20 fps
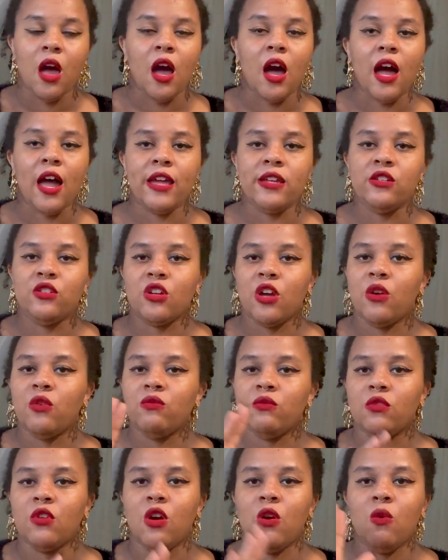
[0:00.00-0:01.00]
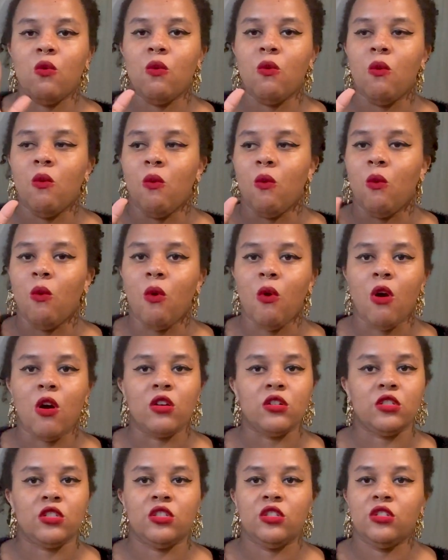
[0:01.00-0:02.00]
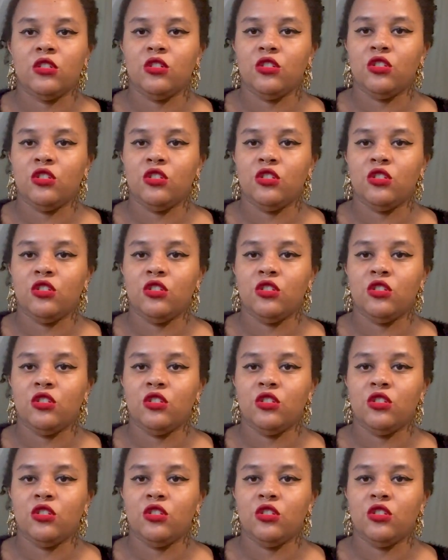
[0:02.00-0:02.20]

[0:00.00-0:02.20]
I don't know what